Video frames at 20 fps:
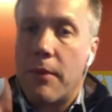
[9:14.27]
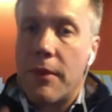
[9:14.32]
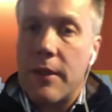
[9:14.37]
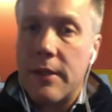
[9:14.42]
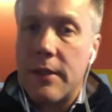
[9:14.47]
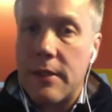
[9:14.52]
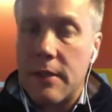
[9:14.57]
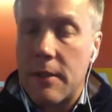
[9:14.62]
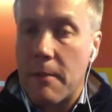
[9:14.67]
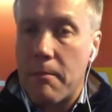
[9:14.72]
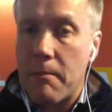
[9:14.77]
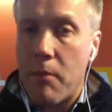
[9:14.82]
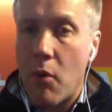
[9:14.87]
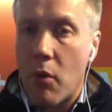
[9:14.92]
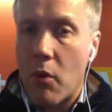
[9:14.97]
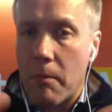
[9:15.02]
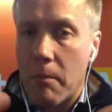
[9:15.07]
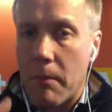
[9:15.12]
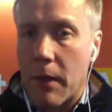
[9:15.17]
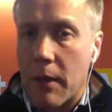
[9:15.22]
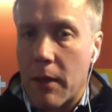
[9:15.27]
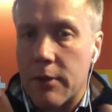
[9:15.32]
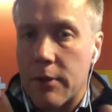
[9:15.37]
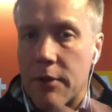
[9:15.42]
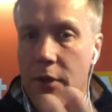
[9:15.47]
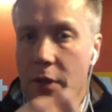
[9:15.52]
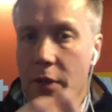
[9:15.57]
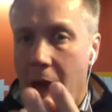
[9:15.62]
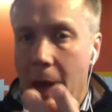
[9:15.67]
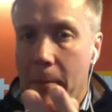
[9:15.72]
this is important, because
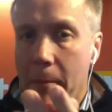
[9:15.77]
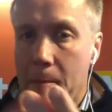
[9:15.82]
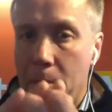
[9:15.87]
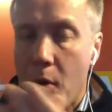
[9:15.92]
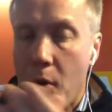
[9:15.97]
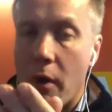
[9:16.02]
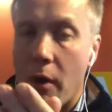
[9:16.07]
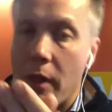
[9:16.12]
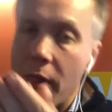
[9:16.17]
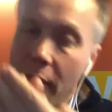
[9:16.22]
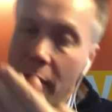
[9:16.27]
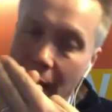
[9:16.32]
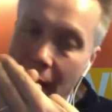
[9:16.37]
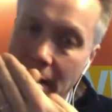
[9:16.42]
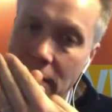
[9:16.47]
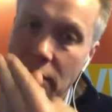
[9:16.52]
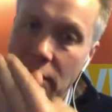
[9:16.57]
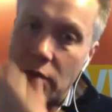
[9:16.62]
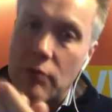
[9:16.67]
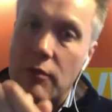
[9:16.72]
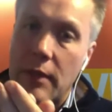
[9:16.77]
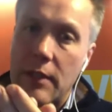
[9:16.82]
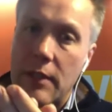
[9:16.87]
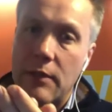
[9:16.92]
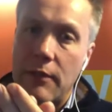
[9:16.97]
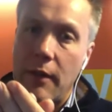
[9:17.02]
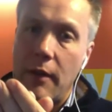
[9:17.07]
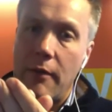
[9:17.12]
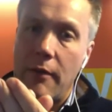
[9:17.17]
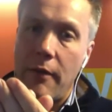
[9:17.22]
that point, that
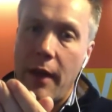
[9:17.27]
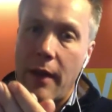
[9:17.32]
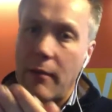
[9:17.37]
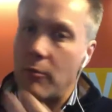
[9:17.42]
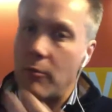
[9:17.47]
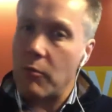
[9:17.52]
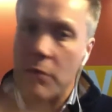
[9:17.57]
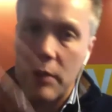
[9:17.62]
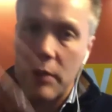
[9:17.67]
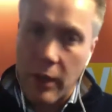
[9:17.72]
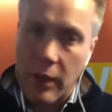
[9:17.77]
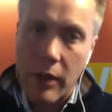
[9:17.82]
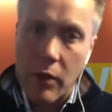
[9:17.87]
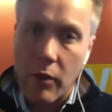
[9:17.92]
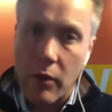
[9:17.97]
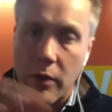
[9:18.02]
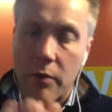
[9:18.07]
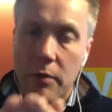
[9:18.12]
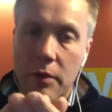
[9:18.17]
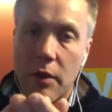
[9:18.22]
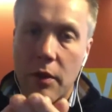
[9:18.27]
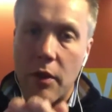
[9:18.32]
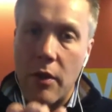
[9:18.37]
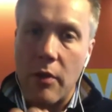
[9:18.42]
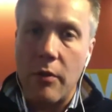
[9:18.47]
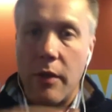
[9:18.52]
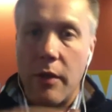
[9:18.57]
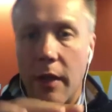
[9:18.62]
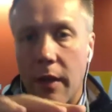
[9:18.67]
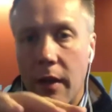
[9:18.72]
stressful event, which I coined was a
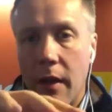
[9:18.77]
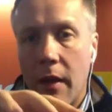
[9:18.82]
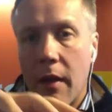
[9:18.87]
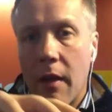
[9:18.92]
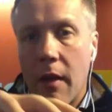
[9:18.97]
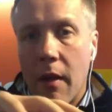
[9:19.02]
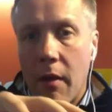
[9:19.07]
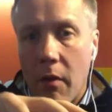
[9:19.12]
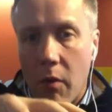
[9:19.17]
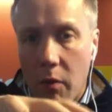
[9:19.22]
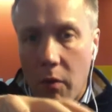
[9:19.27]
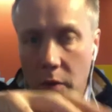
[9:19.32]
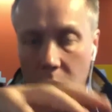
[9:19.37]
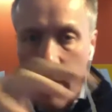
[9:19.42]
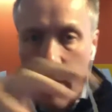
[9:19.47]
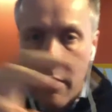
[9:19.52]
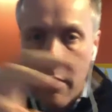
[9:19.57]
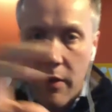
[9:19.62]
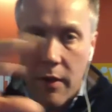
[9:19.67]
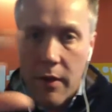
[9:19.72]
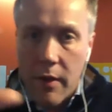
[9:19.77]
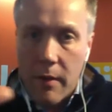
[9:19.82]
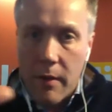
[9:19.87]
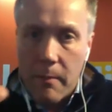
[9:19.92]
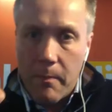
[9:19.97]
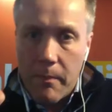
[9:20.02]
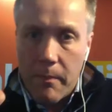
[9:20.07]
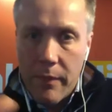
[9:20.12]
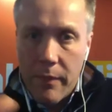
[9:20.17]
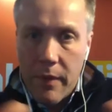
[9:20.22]
Udin,
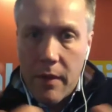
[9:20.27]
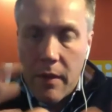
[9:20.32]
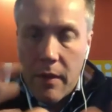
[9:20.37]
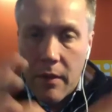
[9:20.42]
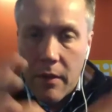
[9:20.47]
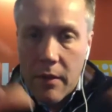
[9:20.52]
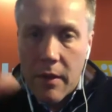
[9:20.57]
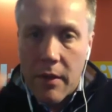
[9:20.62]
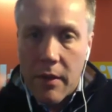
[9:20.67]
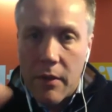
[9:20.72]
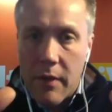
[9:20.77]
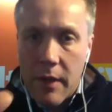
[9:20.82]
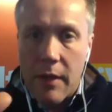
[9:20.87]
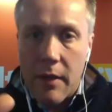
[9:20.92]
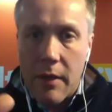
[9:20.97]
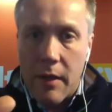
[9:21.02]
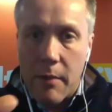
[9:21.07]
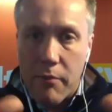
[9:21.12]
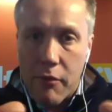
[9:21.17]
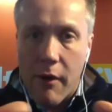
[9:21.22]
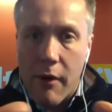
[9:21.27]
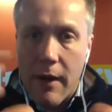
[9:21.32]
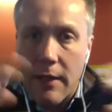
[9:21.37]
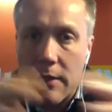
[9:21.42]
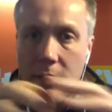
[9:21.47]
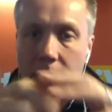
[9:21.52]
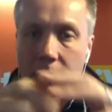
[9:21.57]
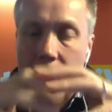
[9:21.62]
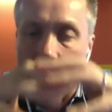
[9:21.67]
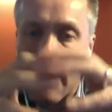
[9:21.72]
the
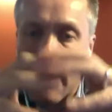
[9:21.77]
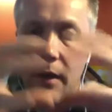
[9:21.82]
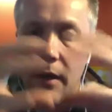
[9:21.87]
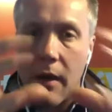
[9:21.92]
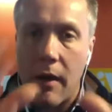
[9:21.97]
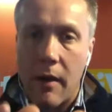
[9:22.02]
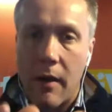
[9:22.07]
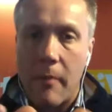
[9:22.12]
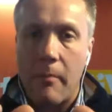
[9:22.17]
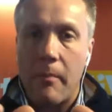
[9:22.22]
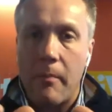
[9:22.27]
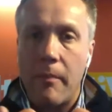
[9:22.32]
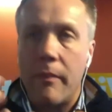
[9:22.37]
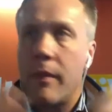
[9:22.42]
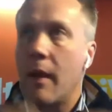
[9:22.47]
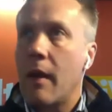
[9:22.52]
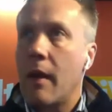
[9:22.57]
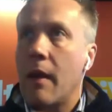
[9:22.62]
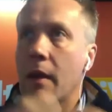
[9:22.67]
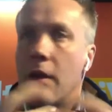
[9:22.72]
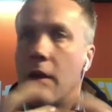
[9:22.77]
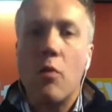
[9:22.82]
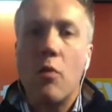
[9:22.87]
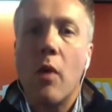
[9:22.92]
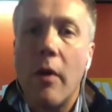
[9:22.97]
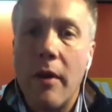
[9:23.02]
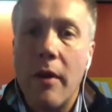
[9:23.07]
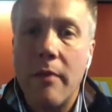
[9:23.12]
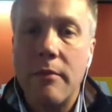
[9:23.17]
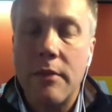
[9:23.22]
breast, you
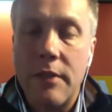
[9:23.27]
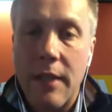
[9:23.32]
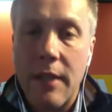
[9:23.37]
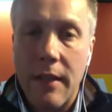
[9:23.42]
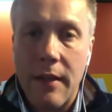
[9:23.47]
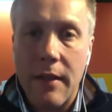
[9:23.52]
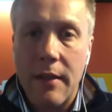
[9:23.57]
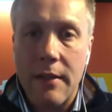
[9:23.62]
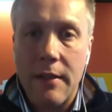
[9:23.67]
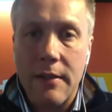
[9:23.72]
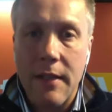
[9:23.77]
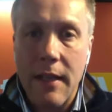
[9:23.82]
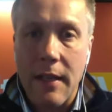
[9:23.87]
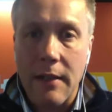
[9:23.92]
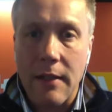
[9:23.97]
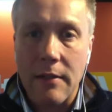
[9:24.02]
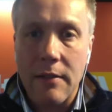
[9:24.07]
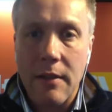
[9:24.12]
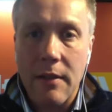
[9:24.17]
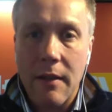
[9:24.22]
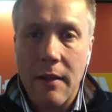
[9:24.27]
won't even see the disease.